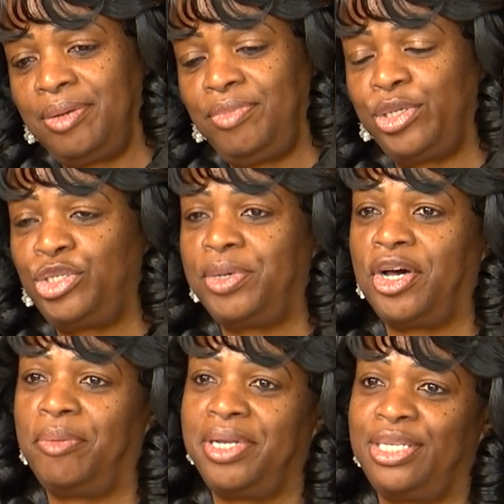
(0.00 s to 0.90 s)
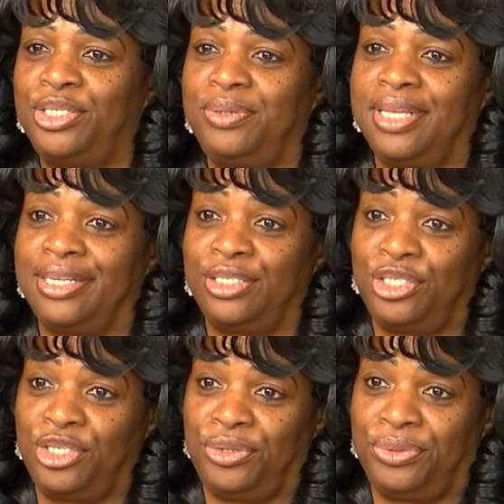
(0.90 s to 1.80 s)
Mildred Muhammad in
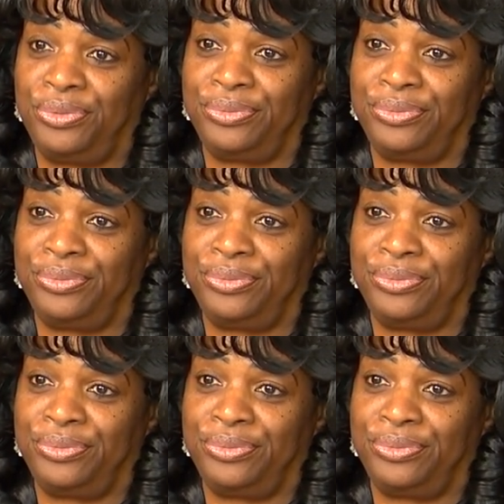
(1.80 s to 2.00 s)
2002